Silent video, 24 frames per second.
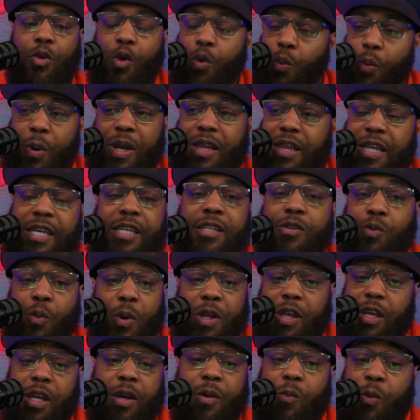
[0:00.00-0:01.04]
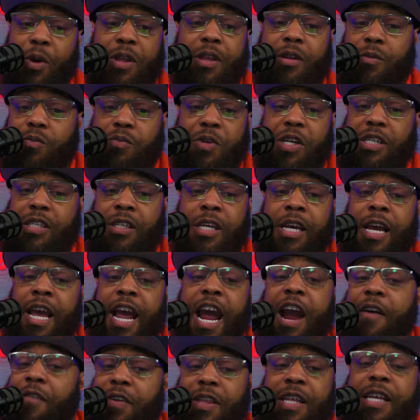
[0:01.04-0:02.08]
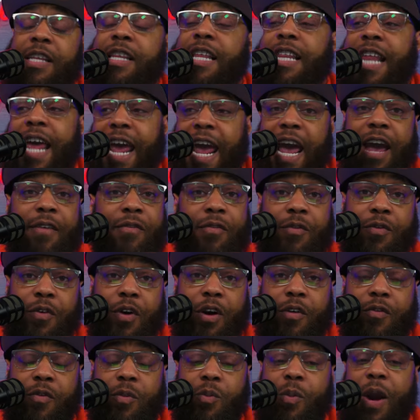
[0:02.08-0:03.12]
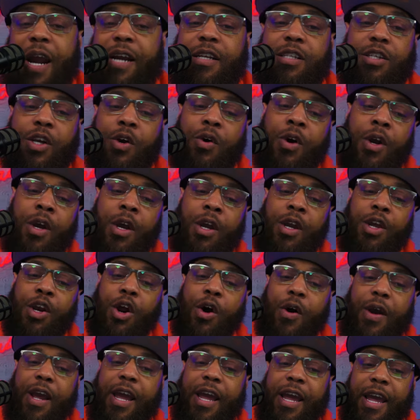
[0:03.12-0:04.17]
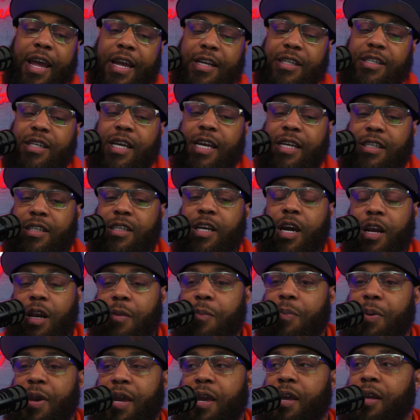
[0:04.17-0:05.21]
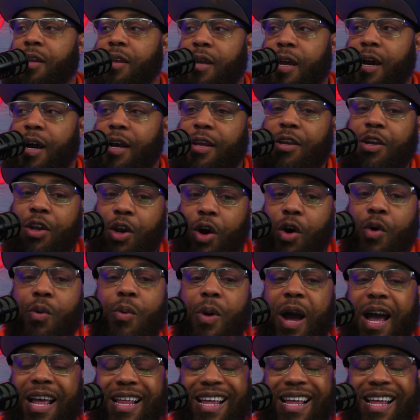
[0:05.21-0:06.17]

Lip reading: with this, with just everything that they have in front of him, right? So, you know, it's going to be, you know,